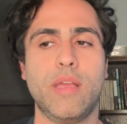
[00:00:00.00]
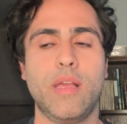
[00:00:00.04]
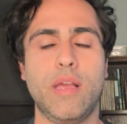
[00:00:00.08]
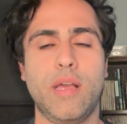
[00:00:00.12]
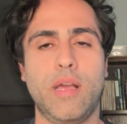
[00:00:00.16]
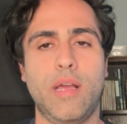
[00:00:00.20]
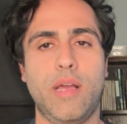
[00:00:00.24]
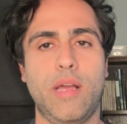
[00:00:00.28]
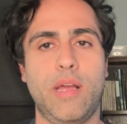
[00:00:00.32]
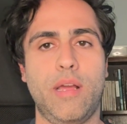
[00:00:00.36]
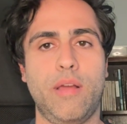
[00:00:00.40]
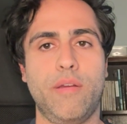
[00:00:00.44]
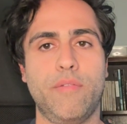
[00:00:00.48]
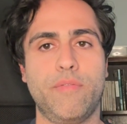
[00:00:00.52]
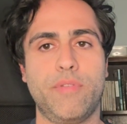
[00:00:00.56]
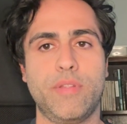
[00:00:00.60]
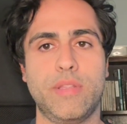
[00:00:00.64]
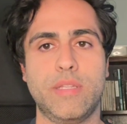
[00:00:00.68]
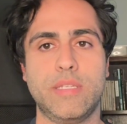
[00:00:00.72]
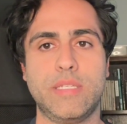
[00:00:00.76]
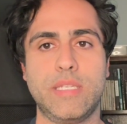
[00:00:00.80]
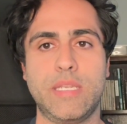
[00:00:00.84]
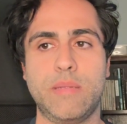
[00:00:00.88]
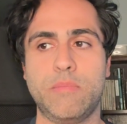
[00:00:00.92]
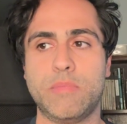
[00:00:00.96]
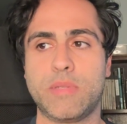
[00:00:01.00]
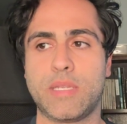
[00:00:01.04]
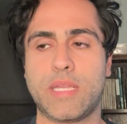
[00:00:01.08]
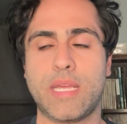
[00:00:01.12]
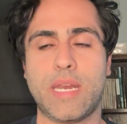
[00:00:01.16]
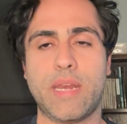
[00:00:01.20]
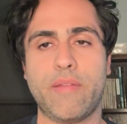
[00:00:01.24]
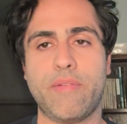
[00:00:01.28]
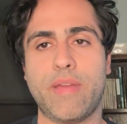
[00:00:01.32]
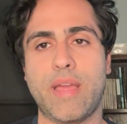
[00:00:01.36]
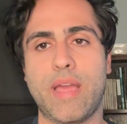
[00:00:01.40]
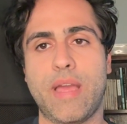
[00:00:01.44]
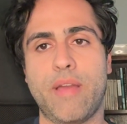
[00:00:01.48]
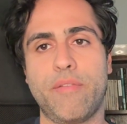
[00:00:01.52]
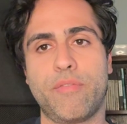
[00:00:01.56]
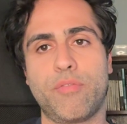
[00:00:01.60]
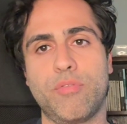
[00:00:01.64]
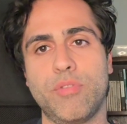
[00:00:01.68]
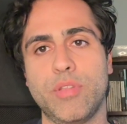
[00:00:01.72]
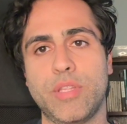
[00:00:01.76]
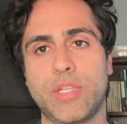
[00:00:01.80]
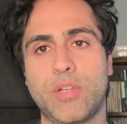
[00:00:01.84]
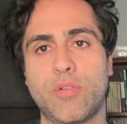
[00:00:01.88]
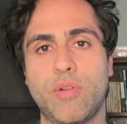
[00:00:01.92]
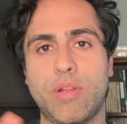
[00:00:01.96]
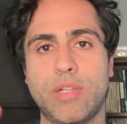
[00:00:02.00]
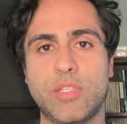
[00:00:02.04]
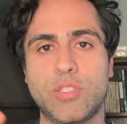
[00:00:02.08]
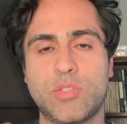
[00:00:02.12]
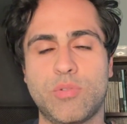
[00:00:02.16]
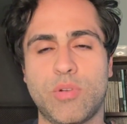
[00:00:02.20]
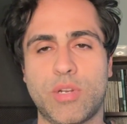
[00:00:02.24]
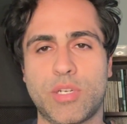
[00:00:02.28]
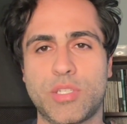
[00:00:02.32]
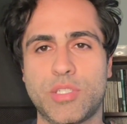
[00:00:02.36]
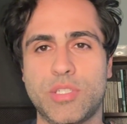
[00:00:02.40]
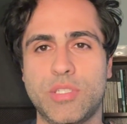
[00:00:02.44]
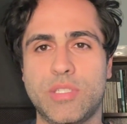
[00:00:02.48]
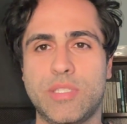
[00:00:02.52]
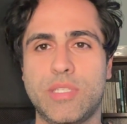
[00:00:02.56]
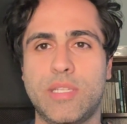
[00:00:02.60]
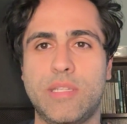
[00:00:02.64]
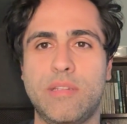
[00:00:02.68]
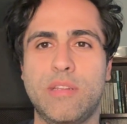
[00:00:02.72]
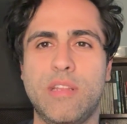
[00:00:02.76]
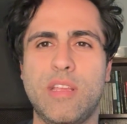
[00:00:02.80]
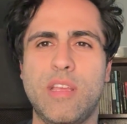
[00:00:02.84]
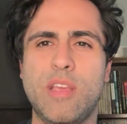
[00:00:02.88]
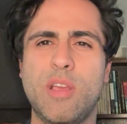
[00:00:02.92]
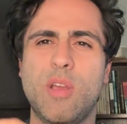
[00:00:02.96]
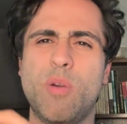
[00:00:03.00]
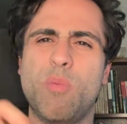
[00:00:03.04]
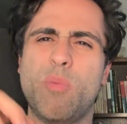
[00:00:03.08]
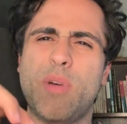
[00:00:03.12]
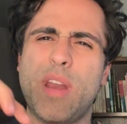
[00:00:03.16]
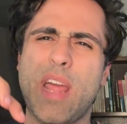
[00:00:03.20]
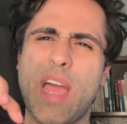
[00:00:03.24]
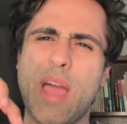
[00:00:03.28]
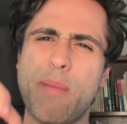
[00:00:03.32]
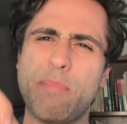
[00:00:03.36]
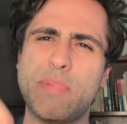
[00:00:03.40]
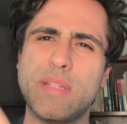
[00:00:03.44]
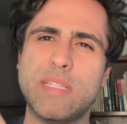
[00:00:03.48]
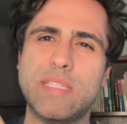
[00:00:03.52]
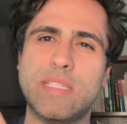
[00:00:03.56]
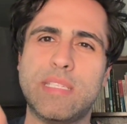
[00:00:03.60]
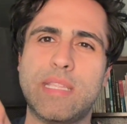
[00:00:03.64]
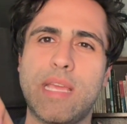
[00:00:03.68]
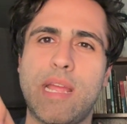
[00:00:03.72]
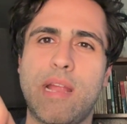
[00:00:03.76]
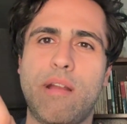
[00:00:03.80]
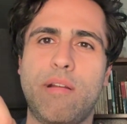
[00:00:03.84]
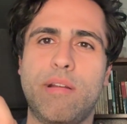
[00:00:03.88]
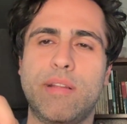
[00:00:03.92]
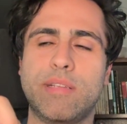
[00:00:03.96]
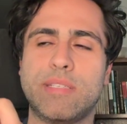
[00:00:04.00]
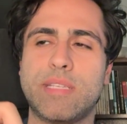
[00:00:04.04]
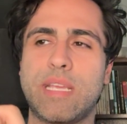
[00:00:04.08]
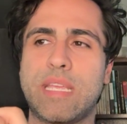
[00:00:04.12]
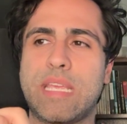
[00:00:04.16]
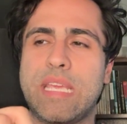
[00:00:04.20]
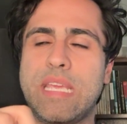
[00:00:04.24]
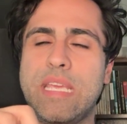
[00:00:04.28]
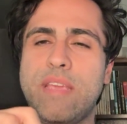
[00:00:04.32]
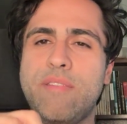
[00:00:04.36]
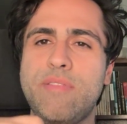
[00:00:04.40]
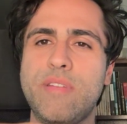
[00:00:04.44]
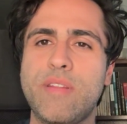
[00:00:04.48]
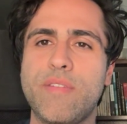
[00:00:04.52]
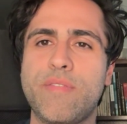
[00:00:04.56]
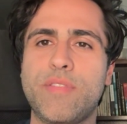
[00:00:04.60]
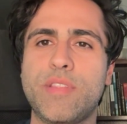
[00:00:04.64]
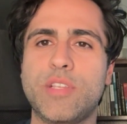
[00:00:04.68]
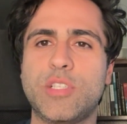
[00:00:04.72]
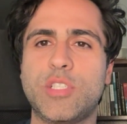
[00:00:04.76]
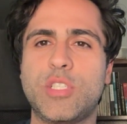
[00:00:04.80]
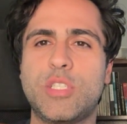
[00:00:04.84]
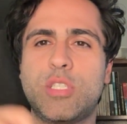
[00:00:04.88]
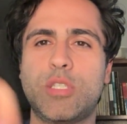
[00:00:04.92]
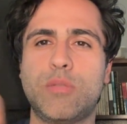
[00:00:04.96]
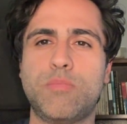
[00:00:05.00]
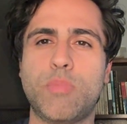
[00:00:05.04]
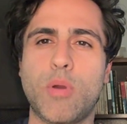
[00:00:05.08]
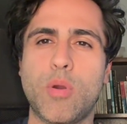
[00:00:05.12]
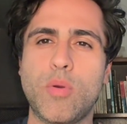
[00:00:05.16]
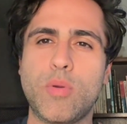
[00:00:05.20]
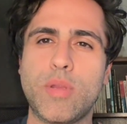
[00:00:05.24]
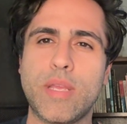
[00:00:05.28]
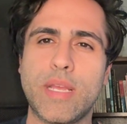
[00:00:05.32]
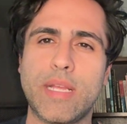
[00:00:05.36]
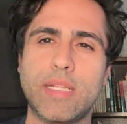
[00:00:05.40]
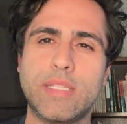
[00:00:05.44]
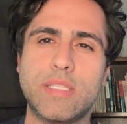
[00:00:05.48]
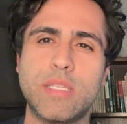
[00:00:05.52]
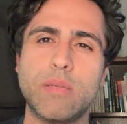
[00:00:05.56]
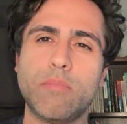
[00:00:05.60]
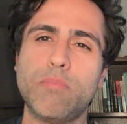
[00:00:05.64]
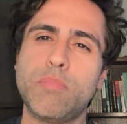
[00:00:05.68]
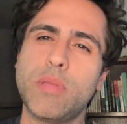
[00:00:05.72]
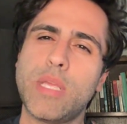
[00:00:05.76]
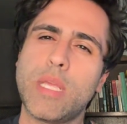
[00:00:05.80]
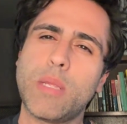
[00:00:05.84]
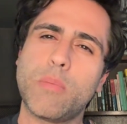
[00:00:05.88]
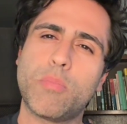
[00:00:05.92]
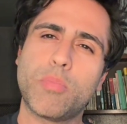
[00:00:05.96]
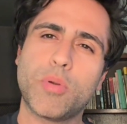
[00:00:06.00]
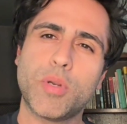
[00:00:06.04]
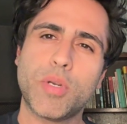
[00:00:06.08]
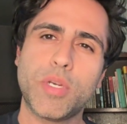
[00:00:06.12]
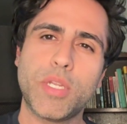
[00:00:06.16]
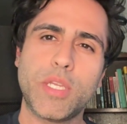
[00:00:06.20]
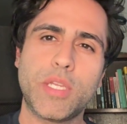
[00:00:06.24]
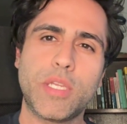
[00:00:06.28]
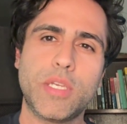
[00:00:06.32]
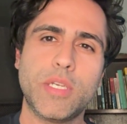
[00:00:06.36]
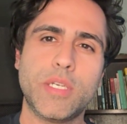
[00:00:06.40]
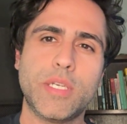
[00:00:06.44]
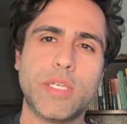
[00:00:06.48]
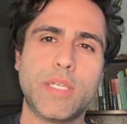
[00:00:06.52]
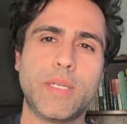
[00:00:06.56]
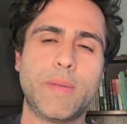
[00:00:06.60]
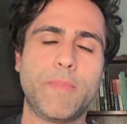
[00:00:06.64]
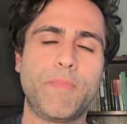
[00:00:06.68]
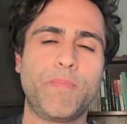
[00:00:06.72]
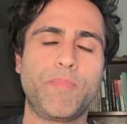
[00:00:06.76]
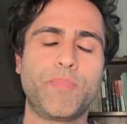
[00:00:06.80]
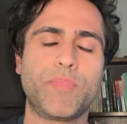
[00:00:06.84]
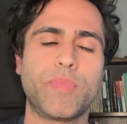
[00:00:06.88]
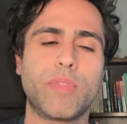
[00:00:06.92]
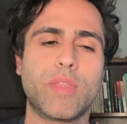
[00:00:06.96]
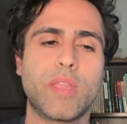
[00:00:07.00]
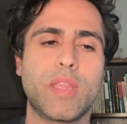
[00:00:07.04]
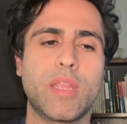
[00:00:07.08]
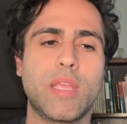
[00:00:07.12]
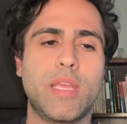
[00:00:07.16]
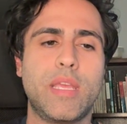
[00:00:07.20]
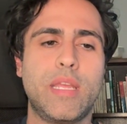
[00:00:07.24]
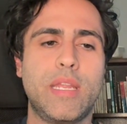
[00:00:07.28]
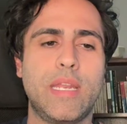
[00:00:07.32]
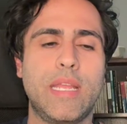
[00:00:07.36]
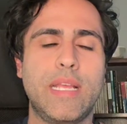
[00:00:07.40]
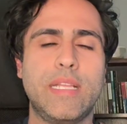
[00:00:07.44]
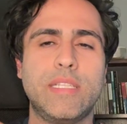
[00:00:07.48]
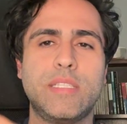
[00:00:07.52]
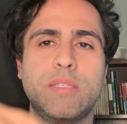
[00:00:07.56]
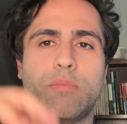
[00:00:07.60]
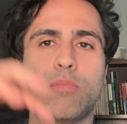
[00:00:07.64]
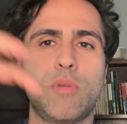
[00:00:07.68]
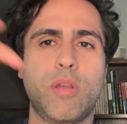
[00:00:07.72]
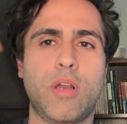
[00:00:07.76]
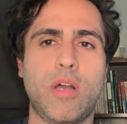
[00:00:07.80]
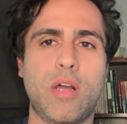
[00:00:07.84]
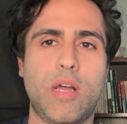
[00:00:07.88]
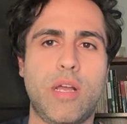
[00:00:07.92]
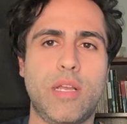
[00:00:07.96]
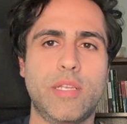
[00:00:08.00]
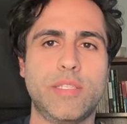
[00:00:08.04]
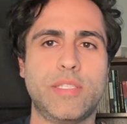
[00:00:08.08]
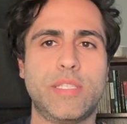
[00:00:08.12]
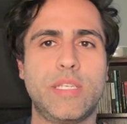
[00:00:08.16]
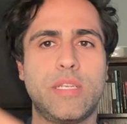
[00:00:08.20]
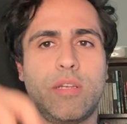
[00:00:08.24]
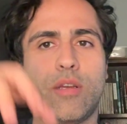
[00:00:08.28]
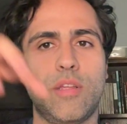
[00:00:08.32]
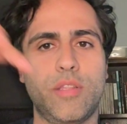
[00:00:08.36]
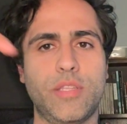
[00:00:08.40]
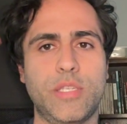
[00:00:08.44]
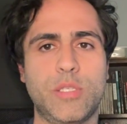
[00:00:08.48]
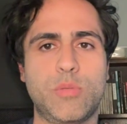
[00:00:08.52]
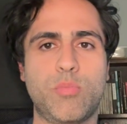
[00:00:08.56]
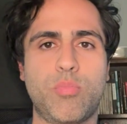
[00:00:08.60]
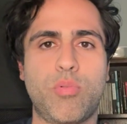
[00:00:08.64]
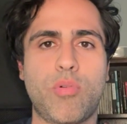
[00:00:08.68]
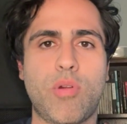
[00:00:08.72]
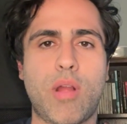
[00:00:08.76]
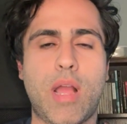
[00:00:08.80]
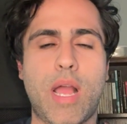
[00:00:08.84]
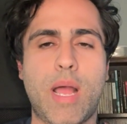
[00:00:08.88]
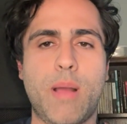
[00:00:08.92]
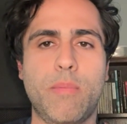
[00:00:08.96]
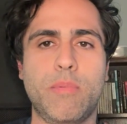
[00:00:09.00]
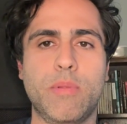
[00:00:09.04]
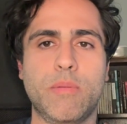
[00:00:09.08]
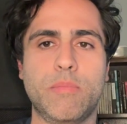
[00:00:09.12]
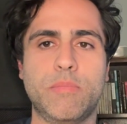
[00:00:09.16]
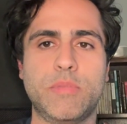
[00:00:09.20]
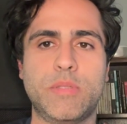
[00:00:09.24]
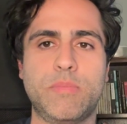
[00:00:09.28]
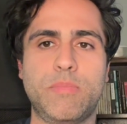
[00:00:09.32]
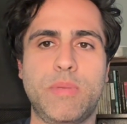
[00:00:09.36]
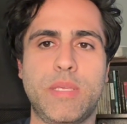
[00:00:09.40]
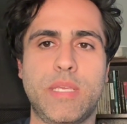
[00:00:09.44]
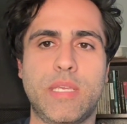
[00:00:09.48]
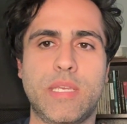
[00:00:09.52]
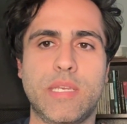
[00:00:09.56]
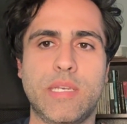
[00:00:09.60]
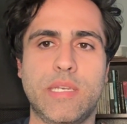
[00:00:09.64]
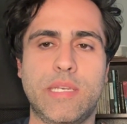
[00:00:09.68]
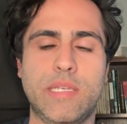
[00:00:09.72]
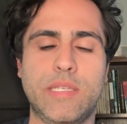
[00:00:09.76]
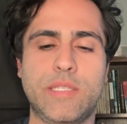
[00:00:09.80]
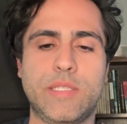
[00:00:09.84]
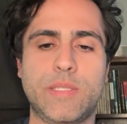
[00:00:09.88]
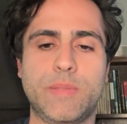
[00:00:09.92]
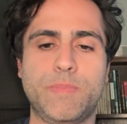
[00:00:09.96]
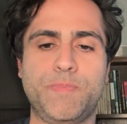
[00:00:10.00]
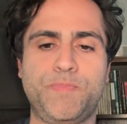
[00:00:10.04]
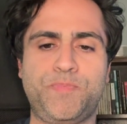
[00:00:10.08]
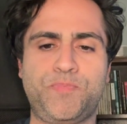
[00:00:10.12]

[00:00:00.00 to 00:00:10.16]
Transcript: for the team to kind of have really great instructions. And what happens there is, like, even if the spoke ends up being pretty good, it ends up causing all these problems because